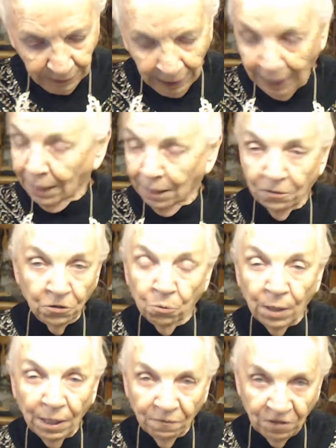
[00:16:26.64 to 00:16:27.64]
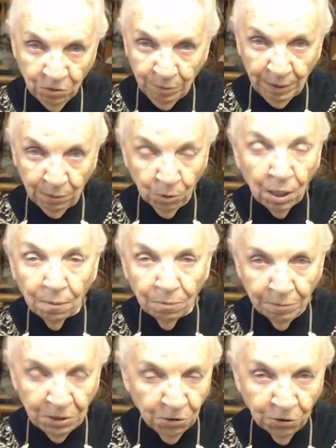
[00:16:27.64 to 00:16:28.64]
And you have this big problem
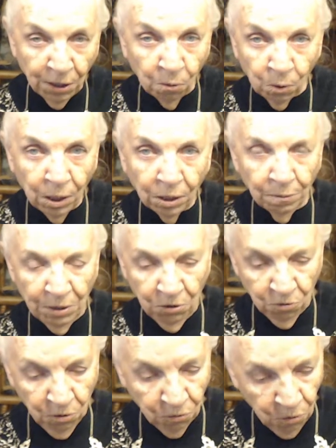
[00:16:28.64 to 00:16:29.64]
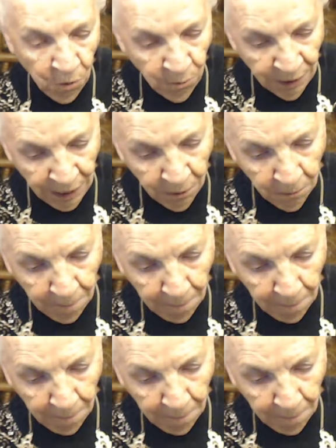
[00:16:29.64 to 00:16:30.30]
and you're not welcome in your own home now.